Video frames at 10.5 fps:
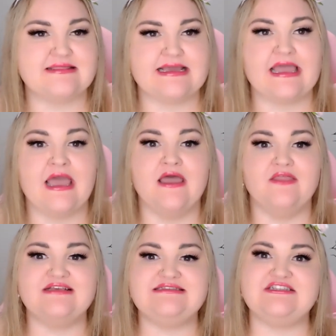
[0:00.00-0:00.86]
Like
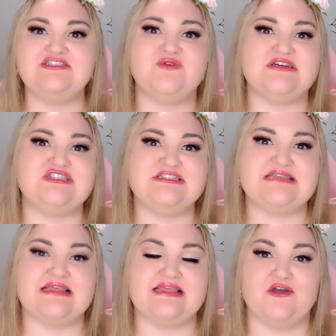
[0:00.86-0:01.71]
the situations
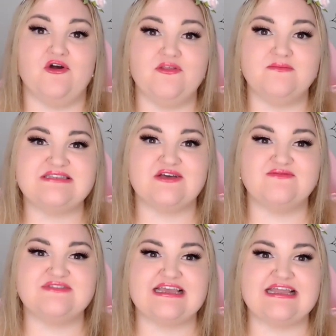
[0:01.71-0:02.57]
that they got
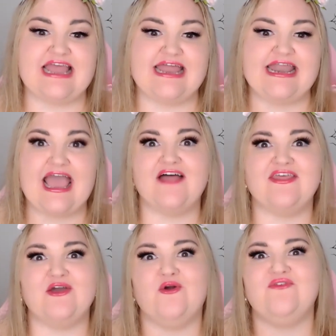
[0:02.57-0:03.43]
themselves in and how
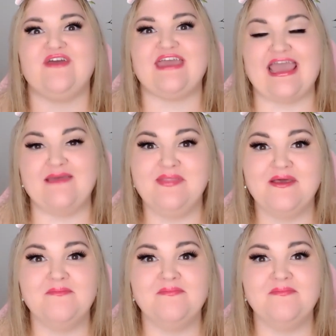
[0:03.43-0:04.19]
they overcame them,